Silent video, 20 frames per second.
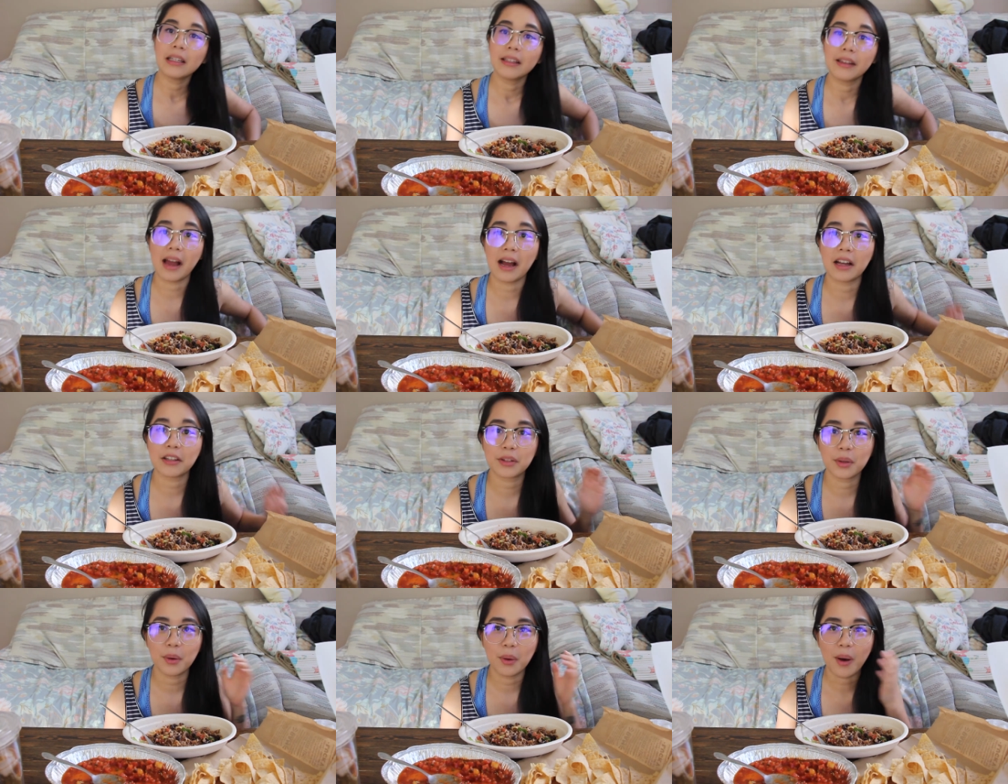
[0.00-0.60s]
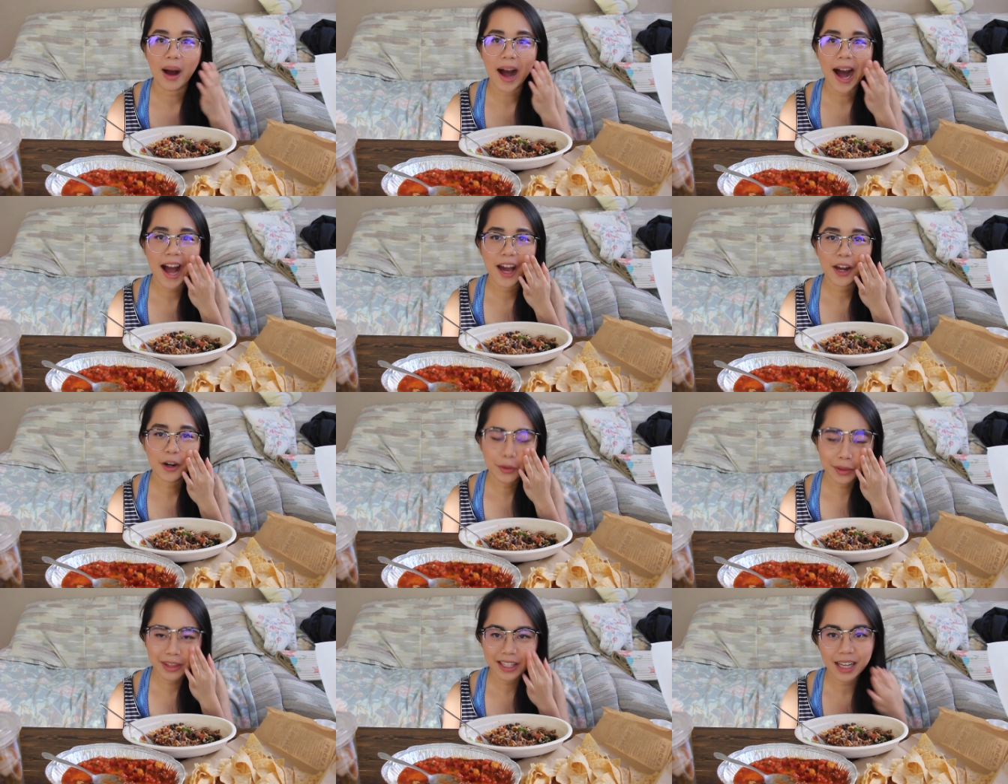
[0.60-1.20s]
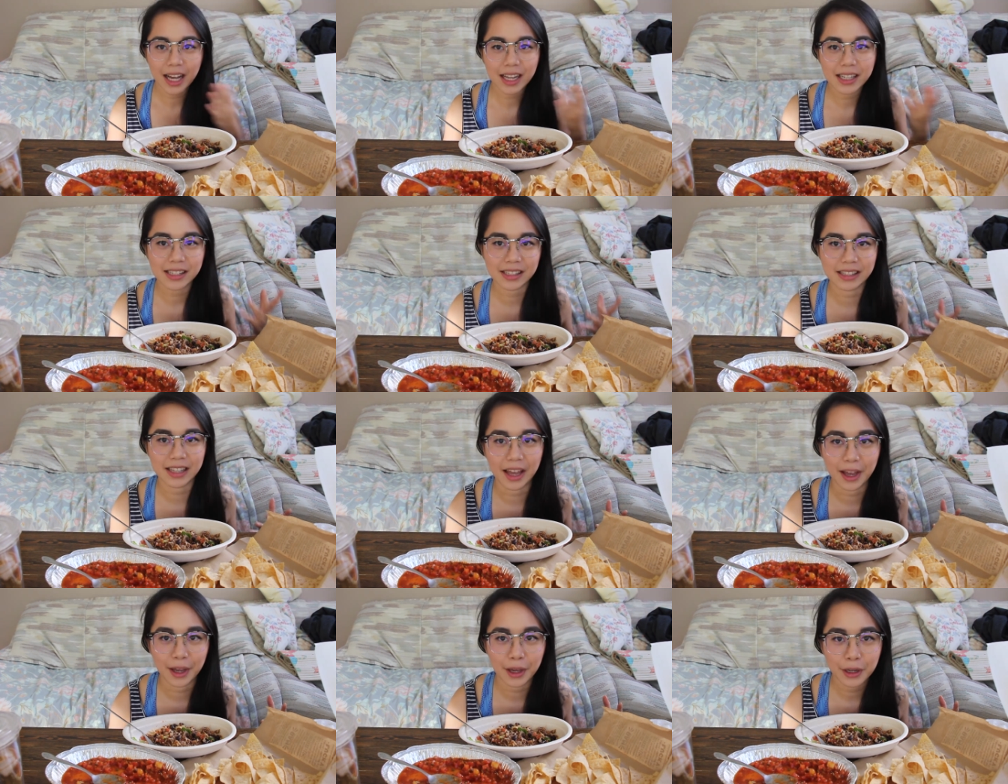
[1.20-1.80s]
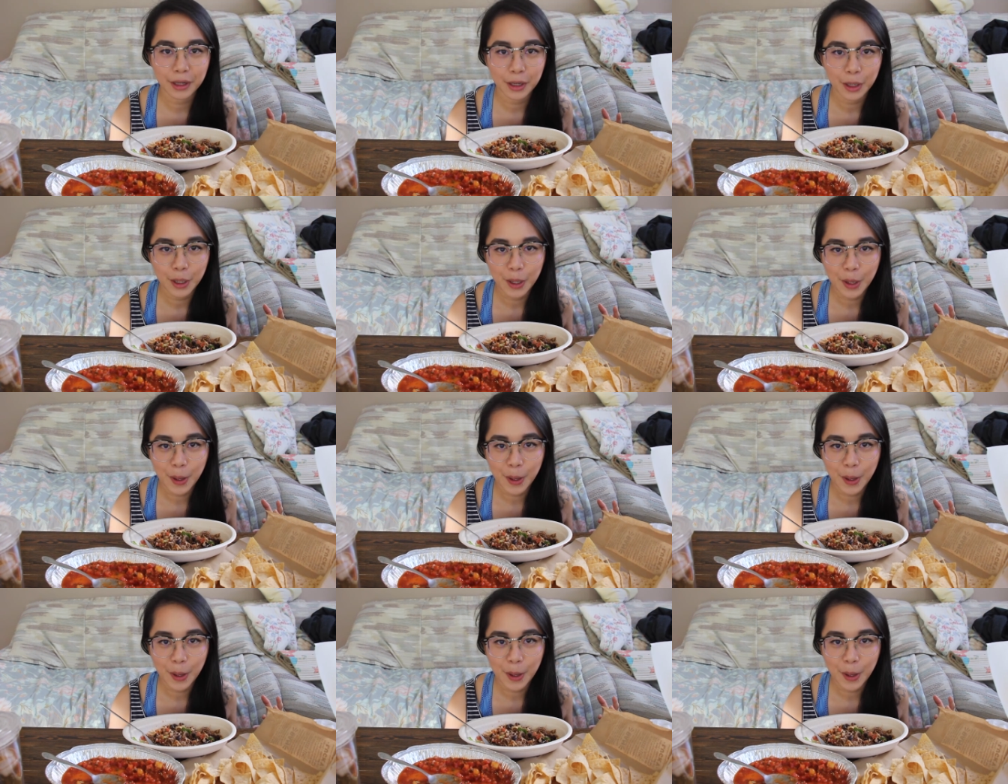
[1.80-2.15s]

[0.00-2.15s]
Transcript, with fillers: Yeah, so I don't think I said,